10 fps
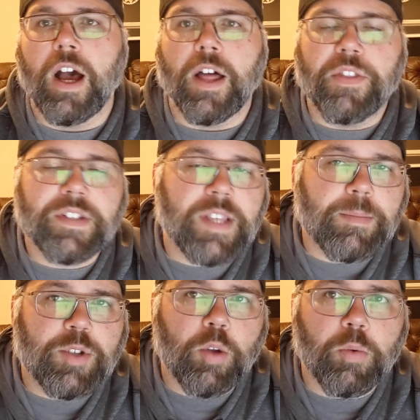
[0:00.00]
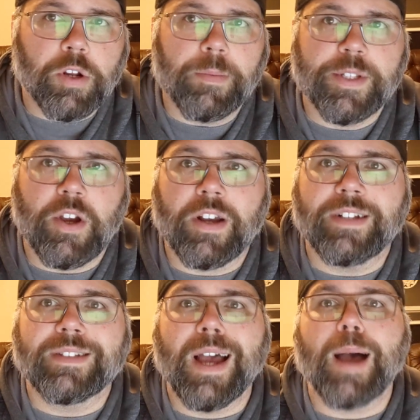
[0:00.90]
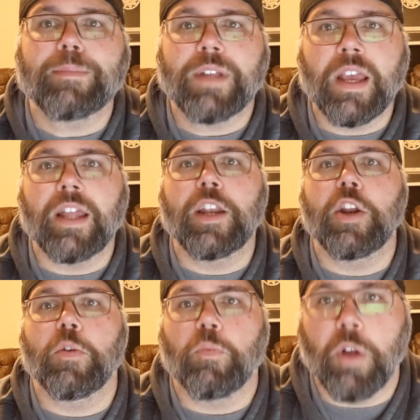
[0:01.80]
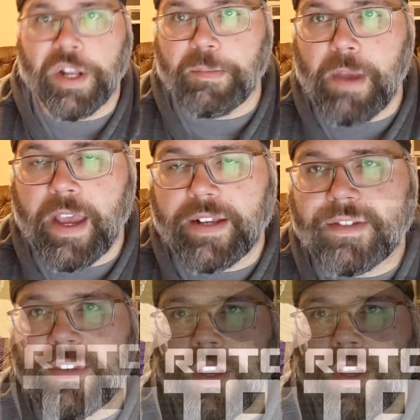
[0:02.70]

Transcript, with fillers: Uh, this episode, we're going to be talking top ten running backs.